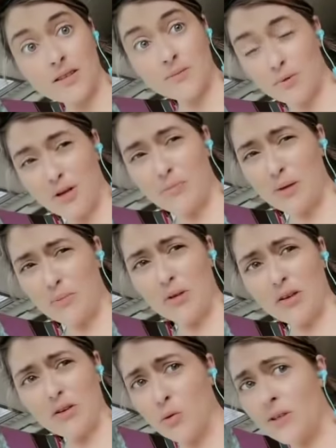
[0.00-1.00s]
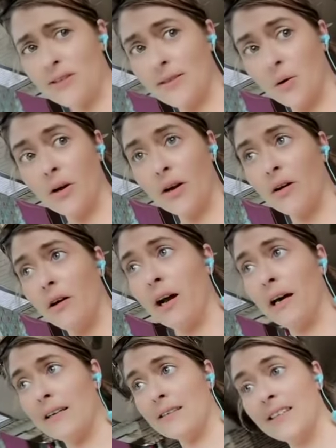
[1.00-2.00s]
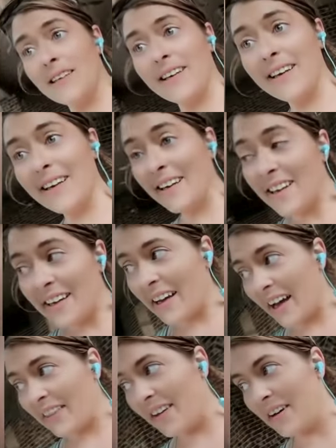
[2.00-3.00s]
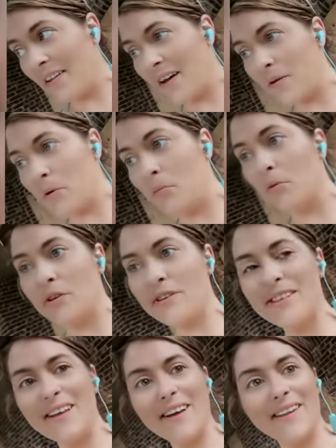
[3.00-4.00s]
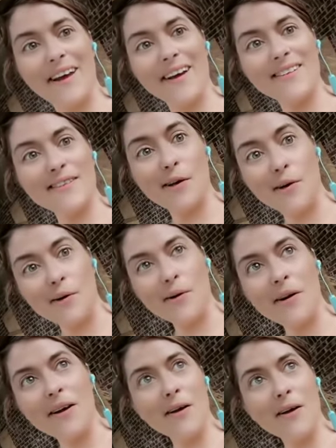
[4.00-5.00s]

It's pretty biblical what's going on, honestly. I think a lot of people are seeing that, so